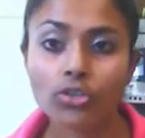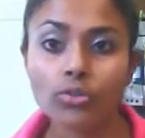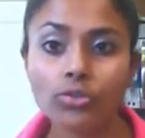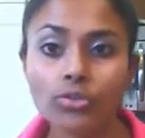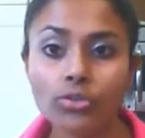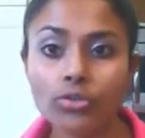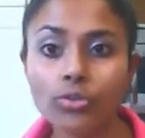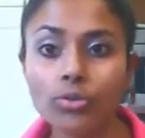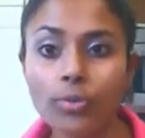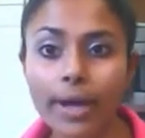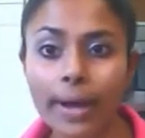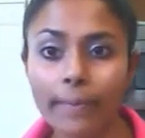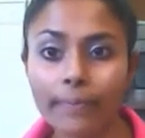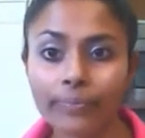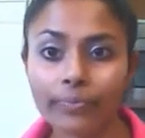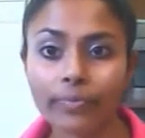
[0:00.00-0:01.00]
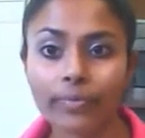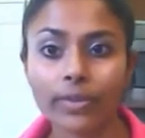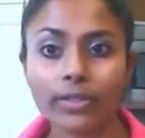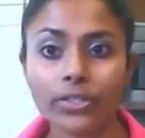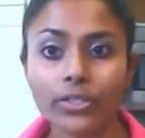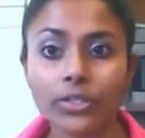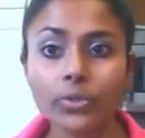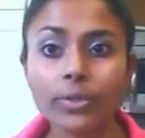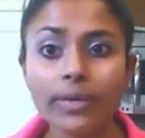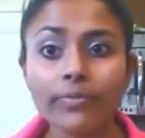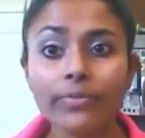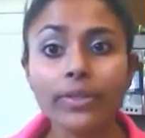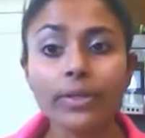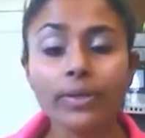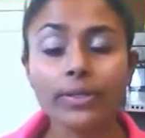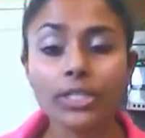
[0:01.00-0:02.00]
So do
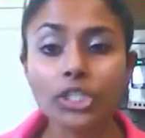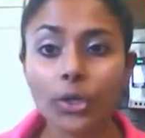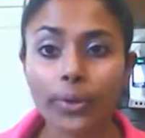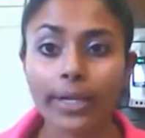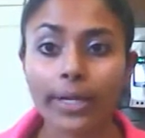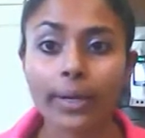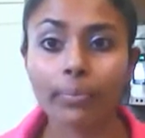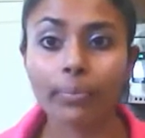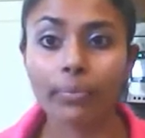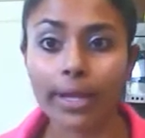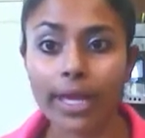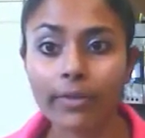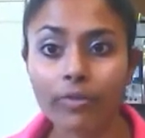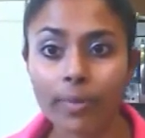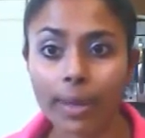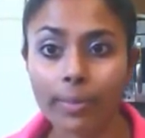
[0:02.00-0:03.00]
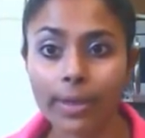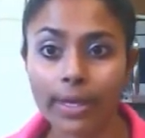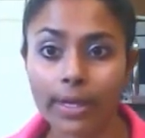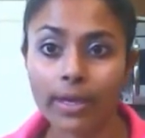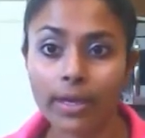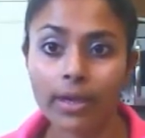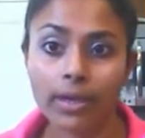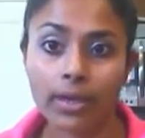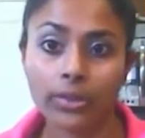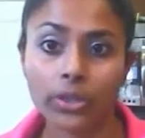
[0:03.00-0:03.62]
give the stirring a break for maybe